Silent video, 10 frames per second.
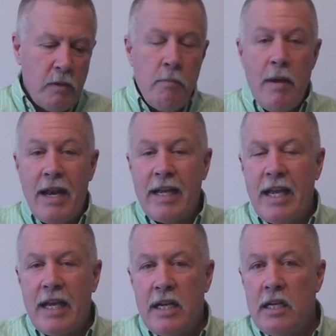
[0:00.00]

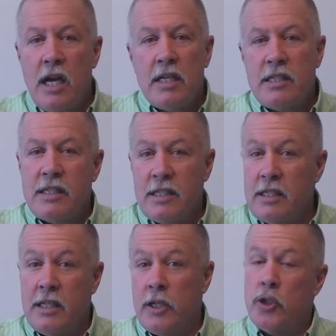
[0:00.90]
medicated
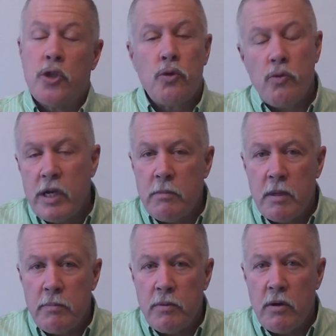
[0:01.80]
assisted
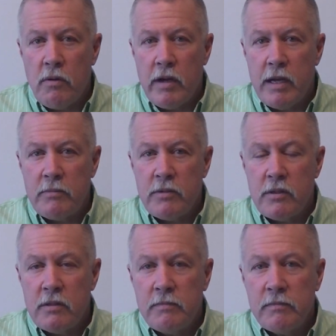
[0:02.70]
treatment programs.
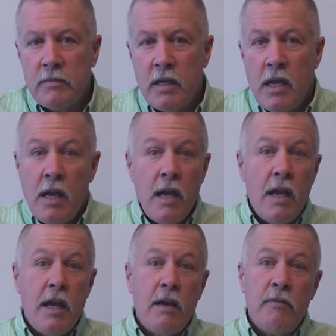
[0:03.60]

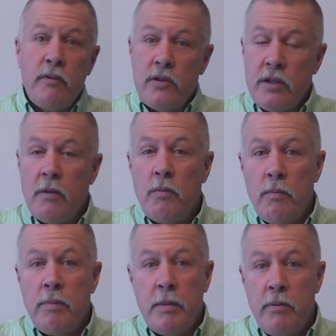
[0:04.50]
And for some
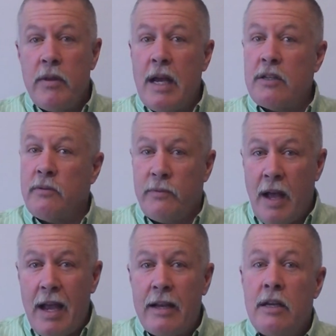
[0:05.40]
people that's
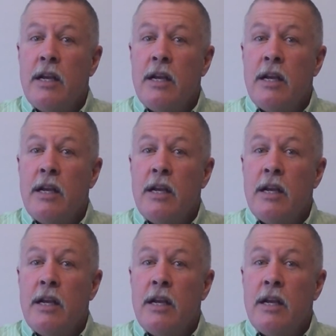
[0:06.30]
fine